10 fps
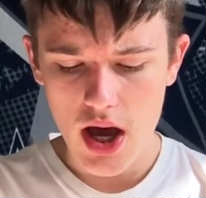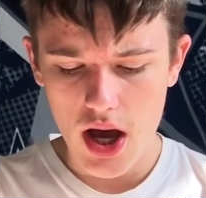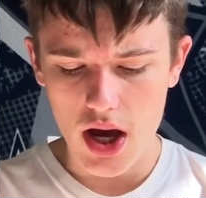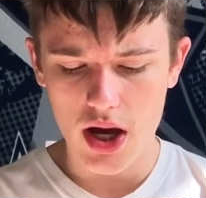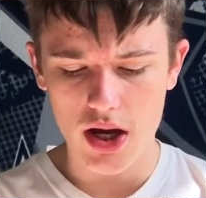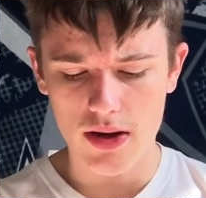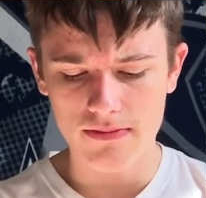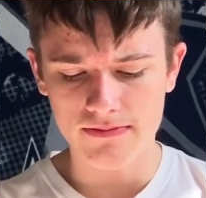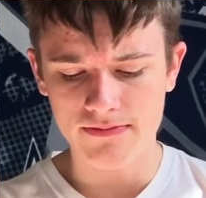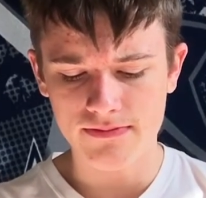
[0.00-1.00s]

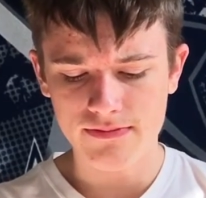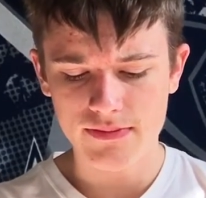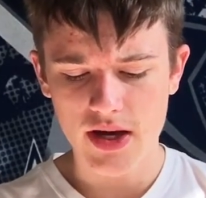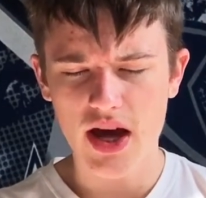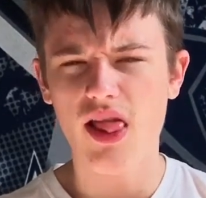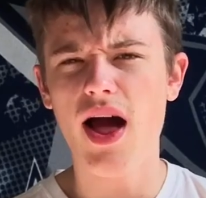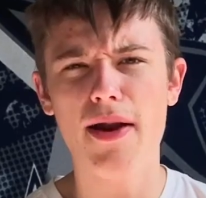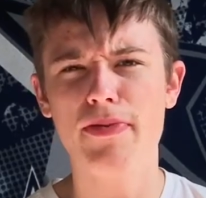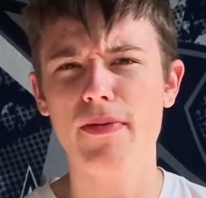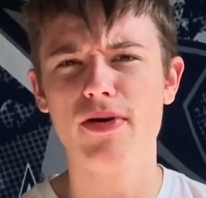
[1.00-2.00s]
A
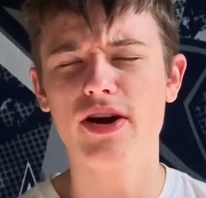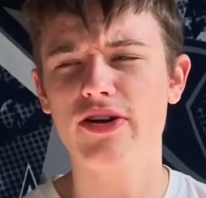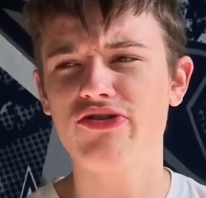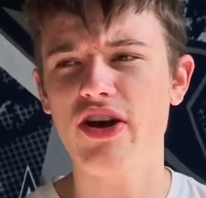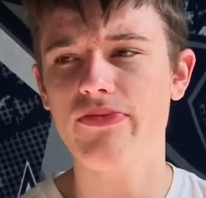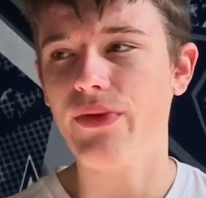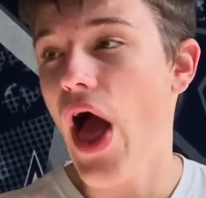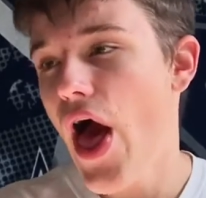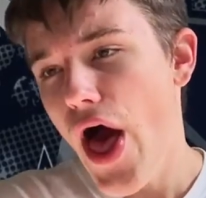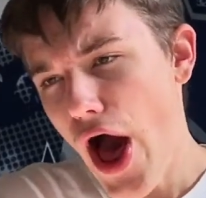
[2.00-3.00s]
lot of people are going to say,
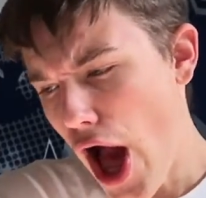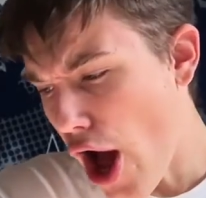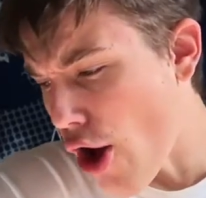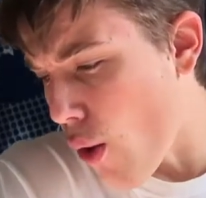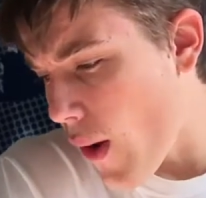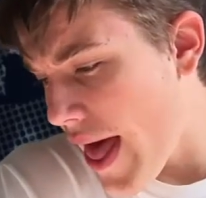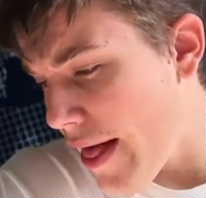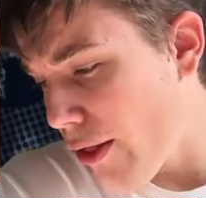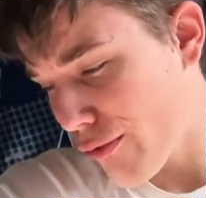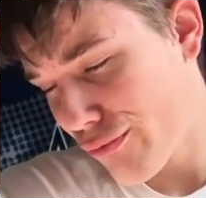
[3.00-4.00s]
oh,
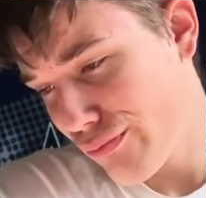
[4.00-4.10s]
well,